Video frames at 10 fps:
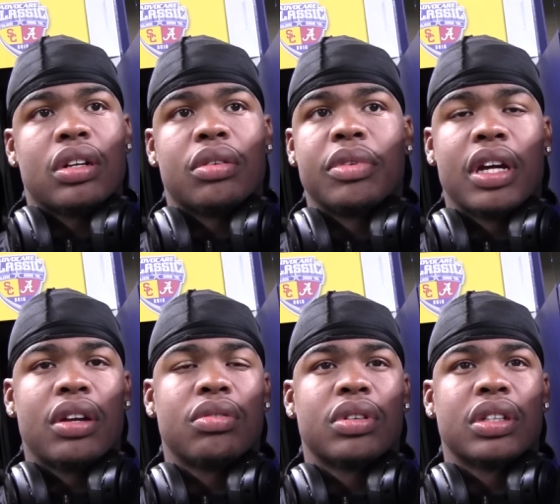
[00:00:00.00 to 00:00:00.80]
I mean,
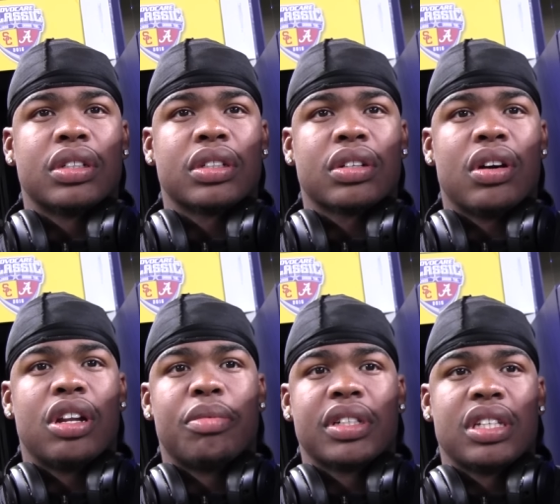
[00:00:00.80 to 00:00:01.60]
I don't want to
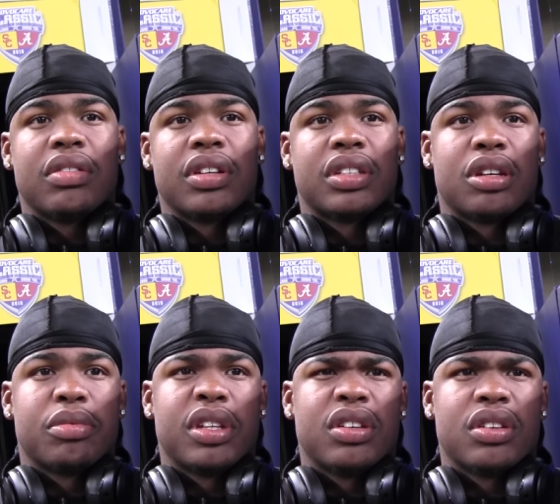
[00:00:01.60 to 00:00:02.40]
call on my team or
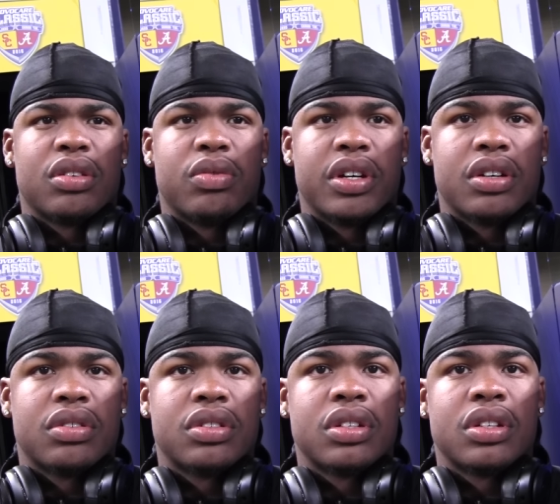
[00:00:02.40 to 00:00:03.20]
anything, but, you know, the will.